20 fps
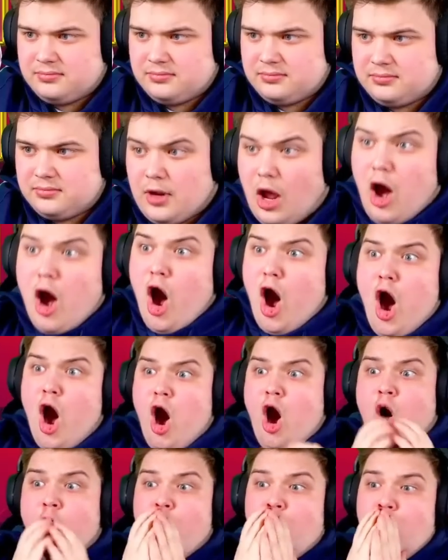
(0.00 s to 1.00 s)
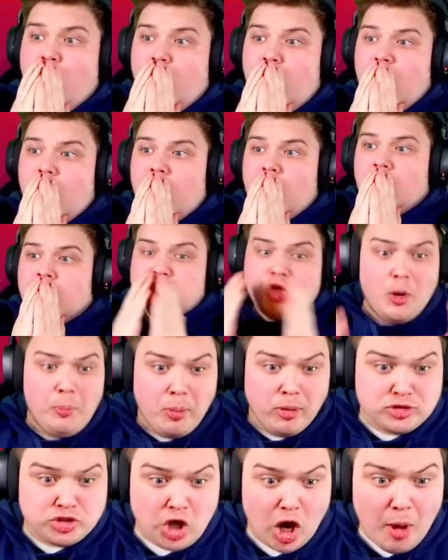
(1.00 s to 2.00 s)
Oh!
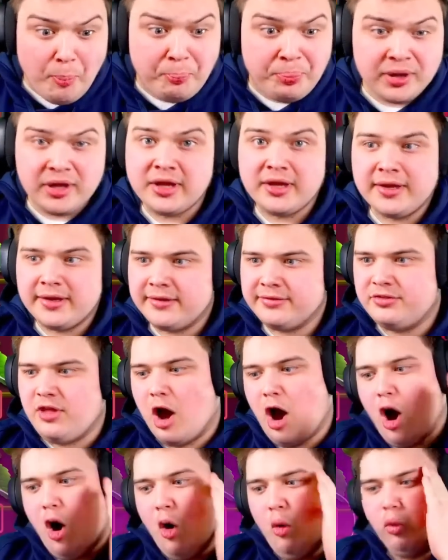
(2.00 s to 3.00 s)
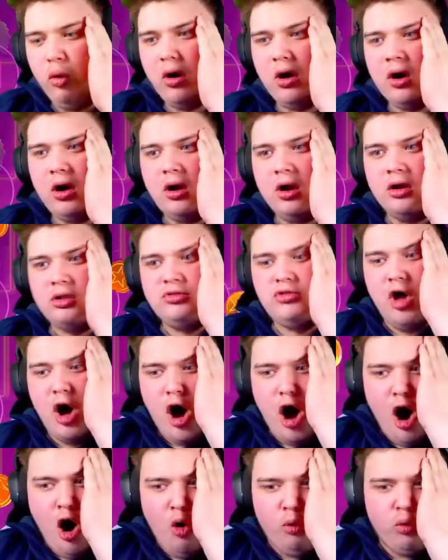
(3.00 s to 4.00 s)
Double drop! No!
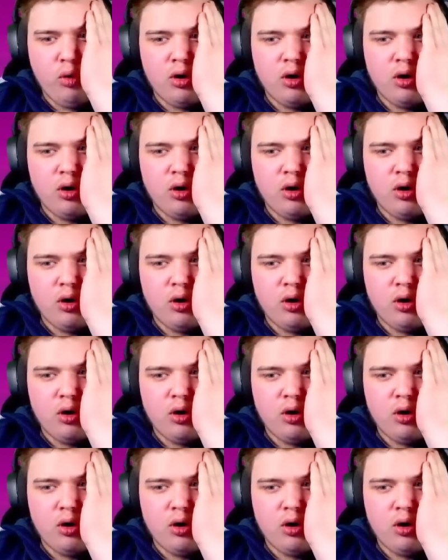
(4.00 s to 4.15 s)
No!